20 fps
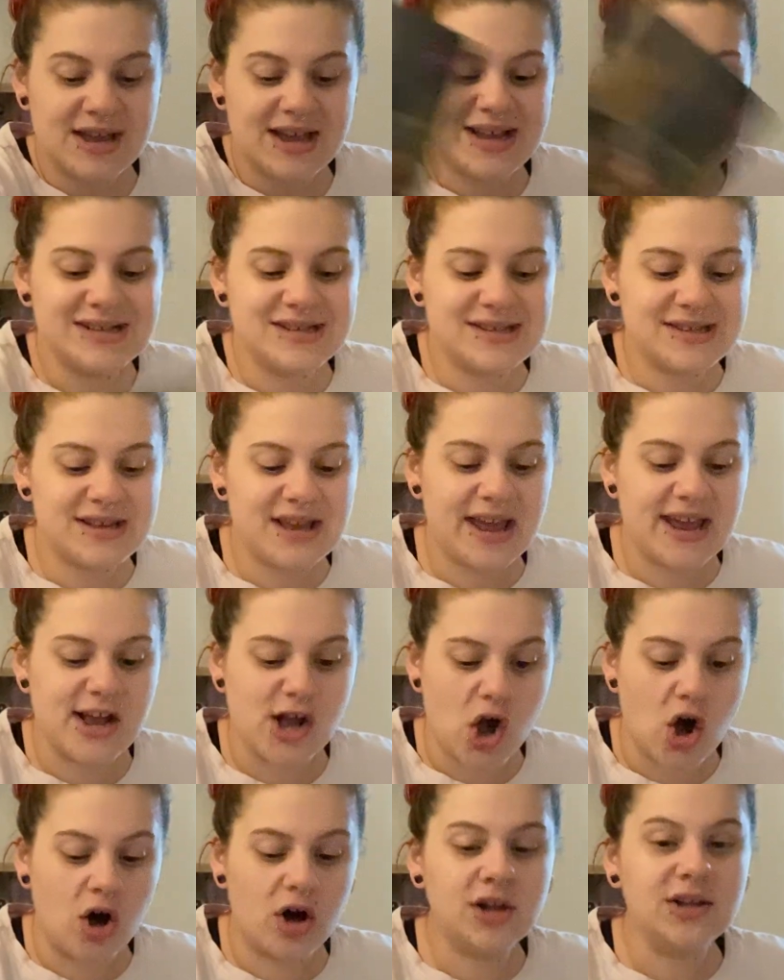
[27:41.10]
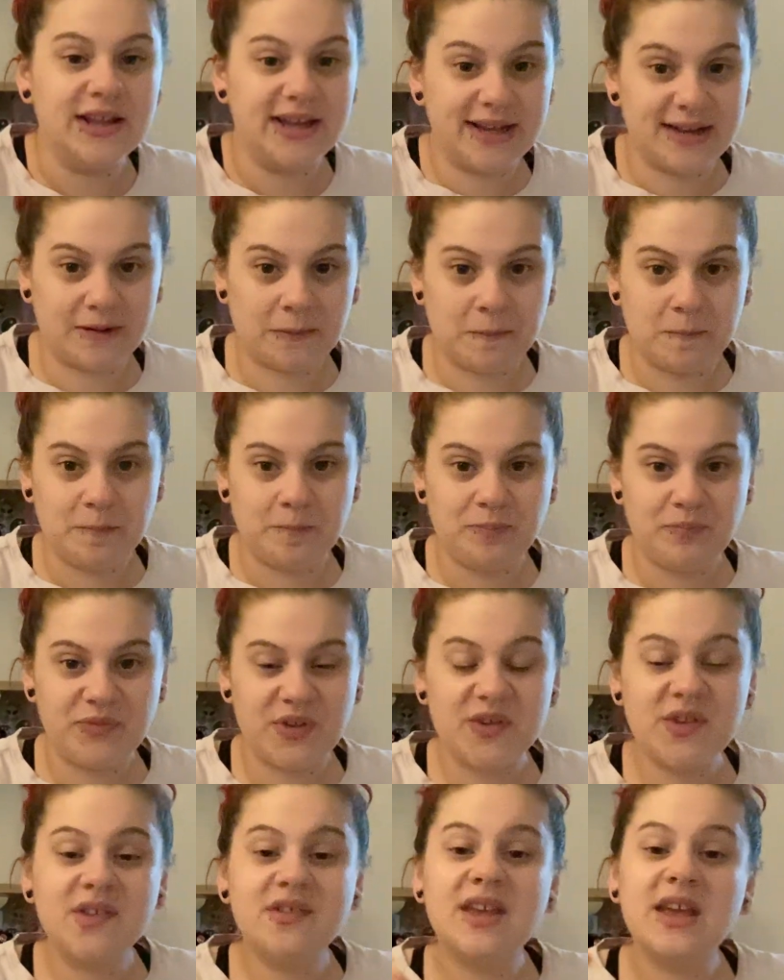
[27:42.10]
is a calling.
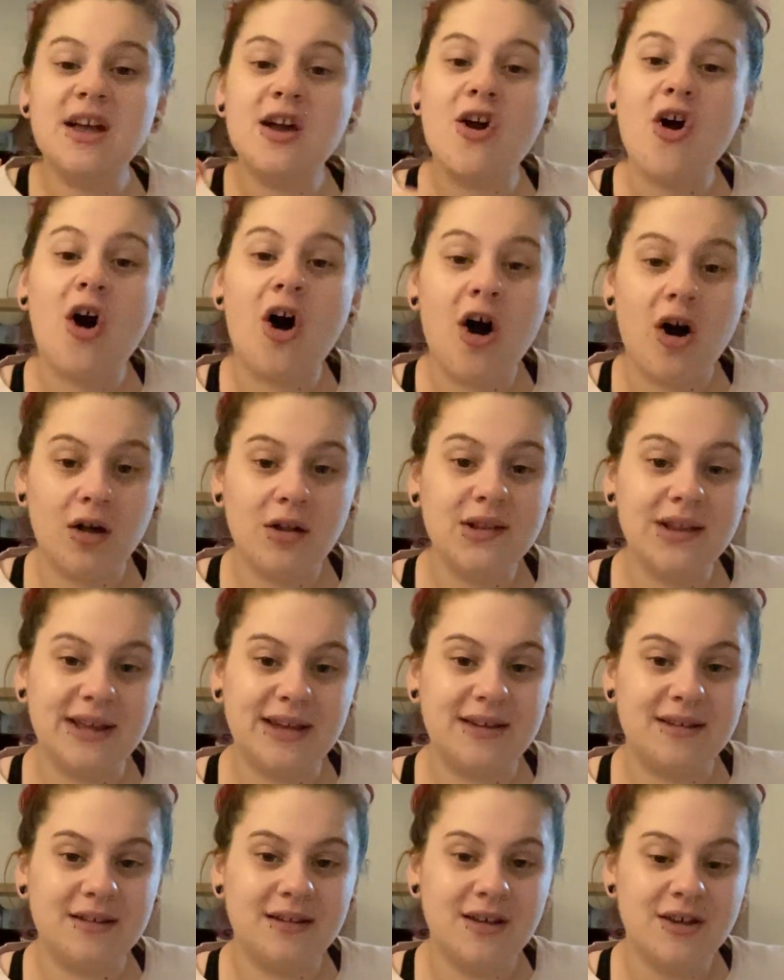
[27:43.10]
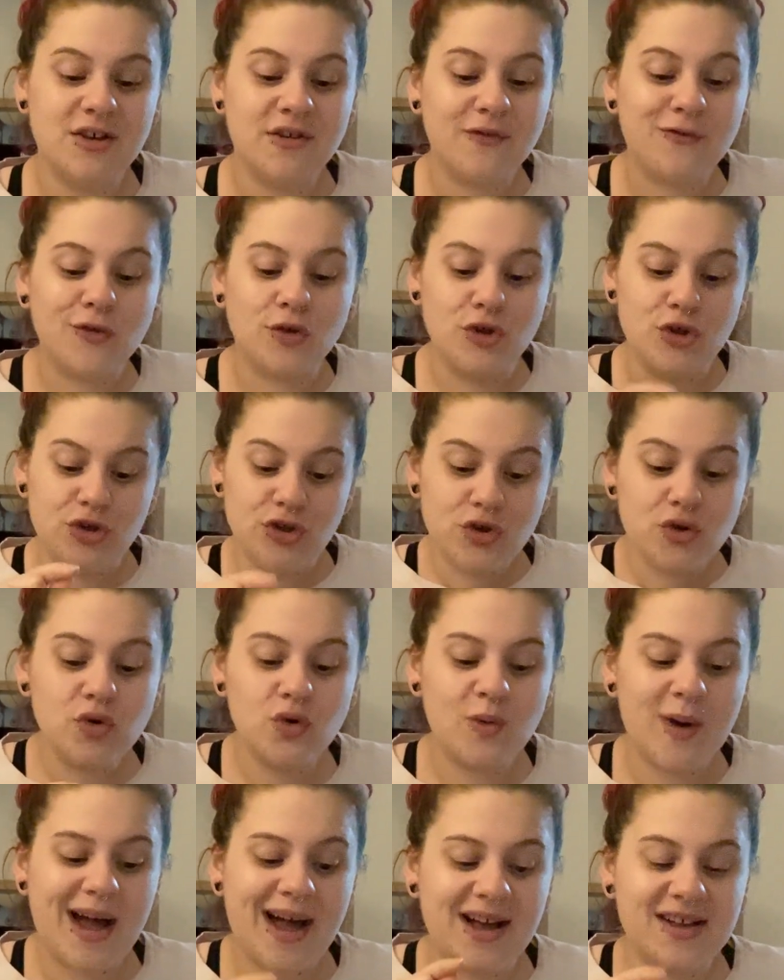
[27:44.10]
This is a calling for
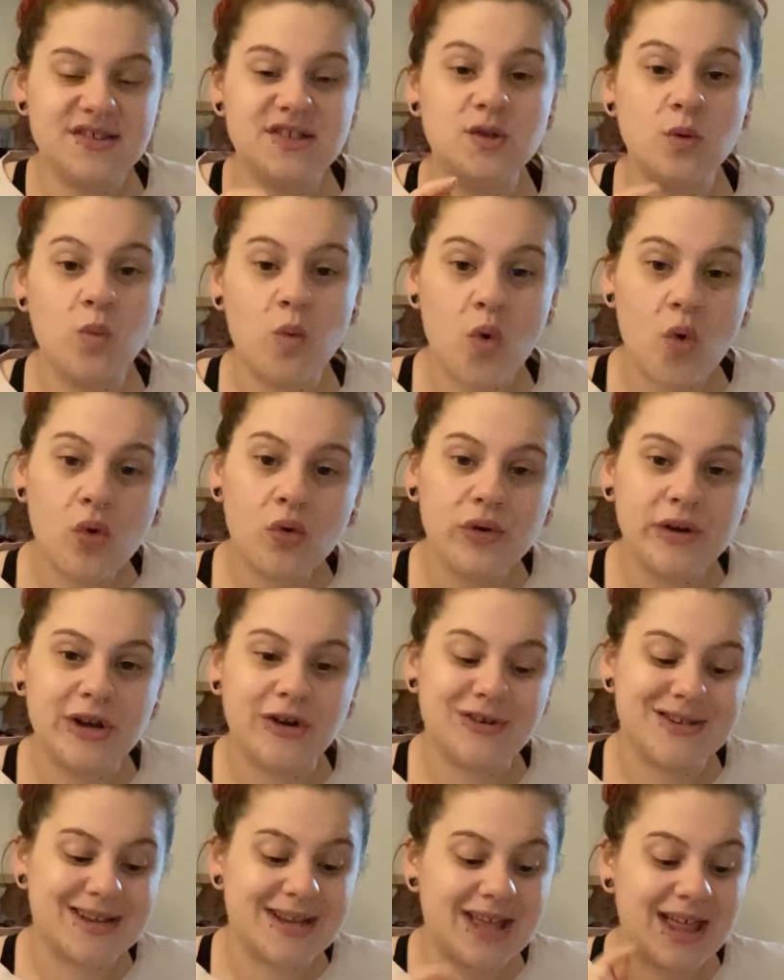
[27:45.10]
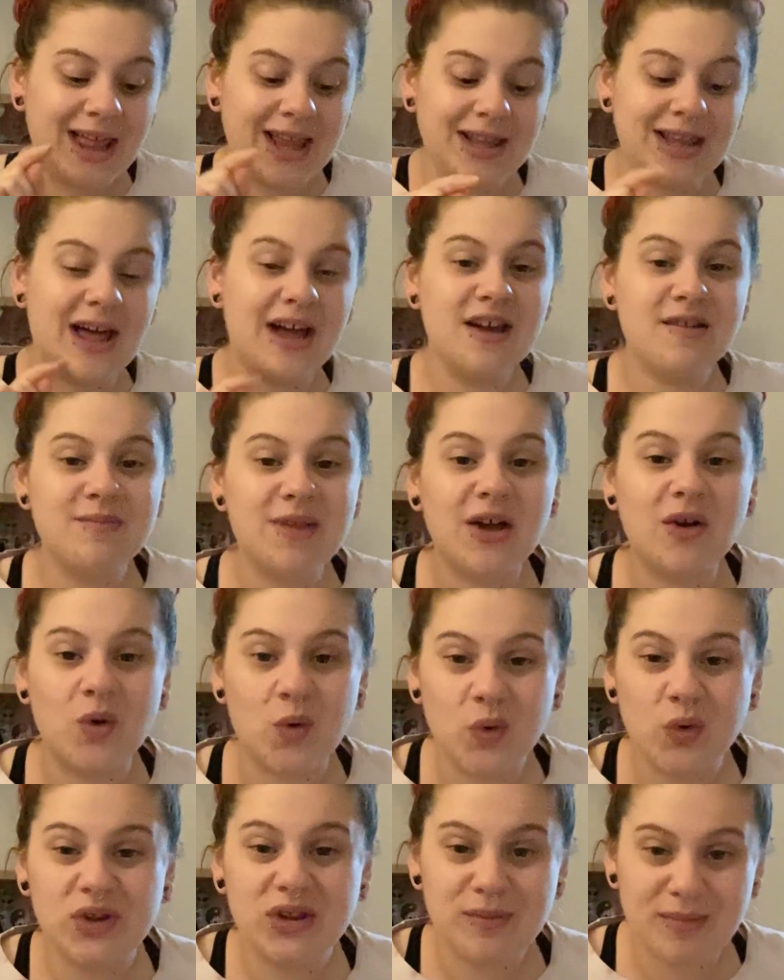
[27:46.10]
you as the warrior to climb that
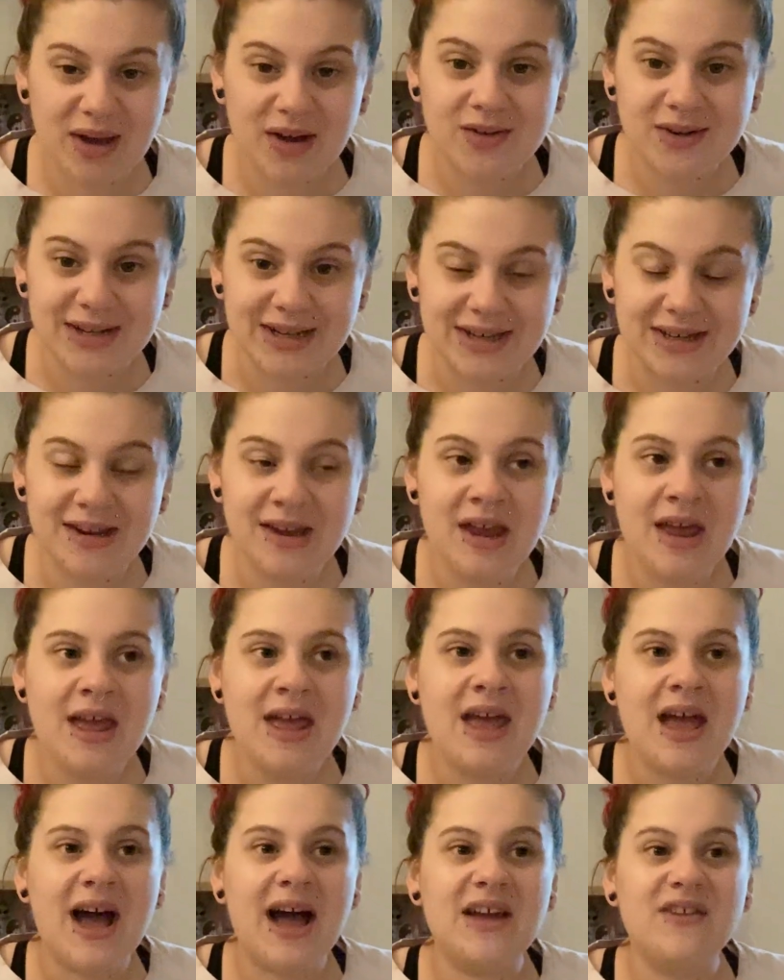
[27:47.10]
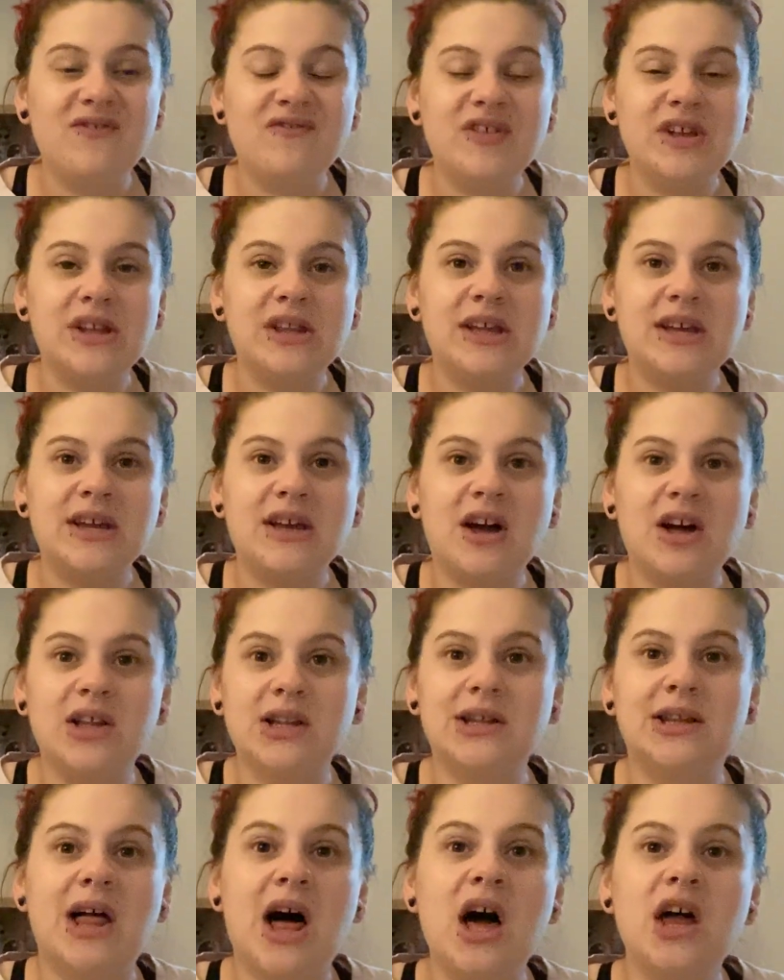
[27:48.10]
holy mountain. I feel like a
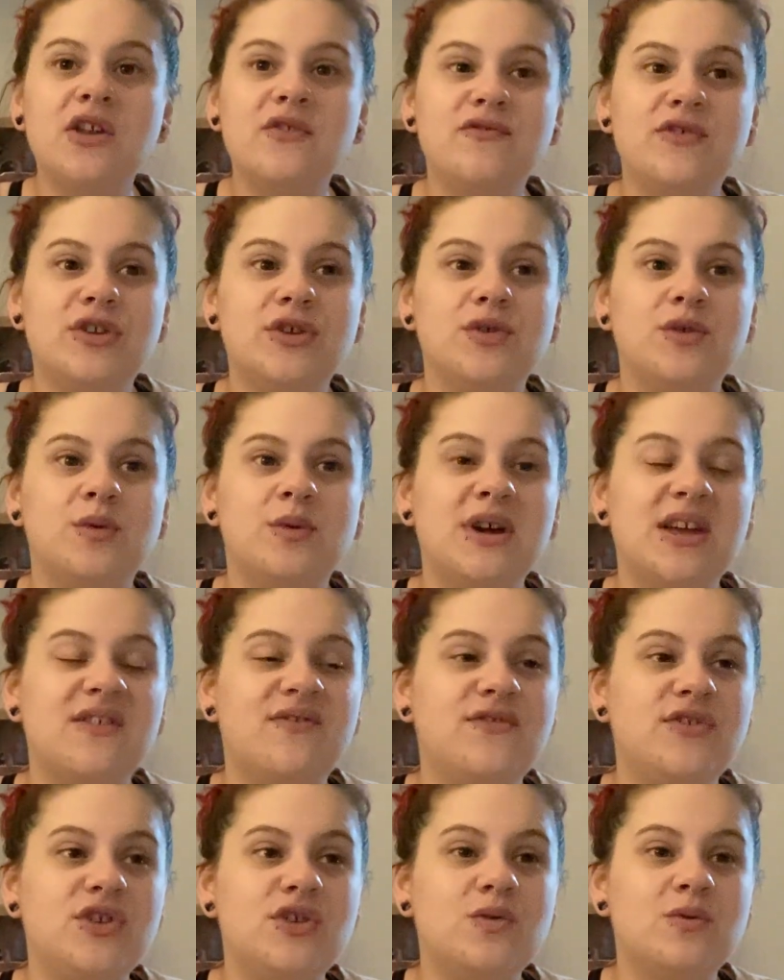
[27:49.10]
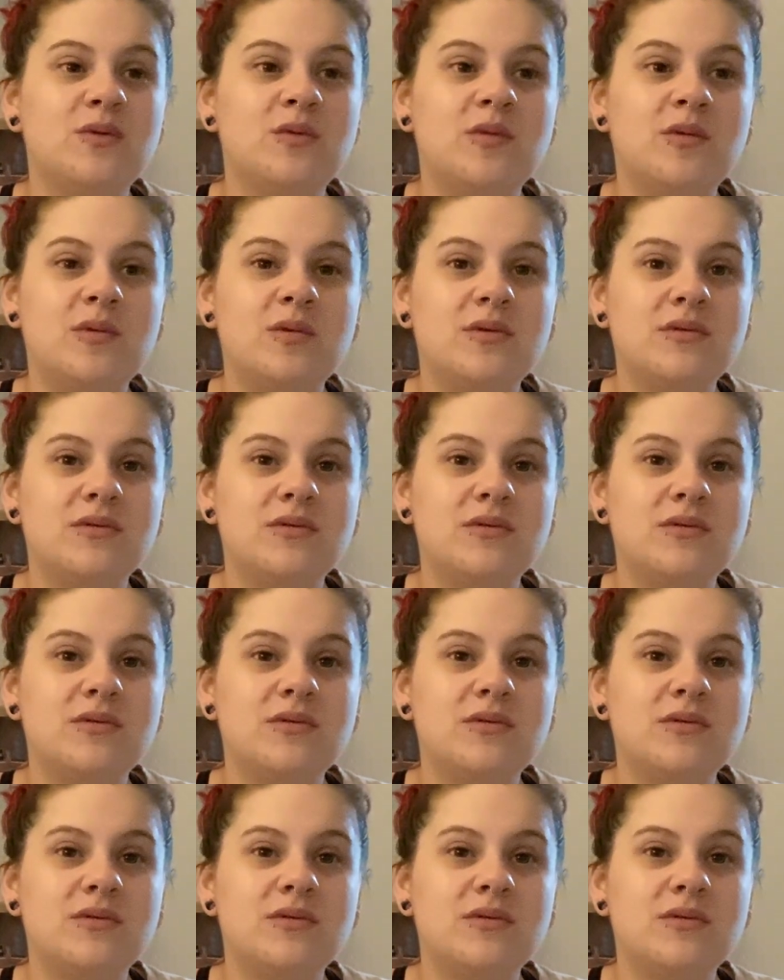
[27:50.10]
lot of you, if you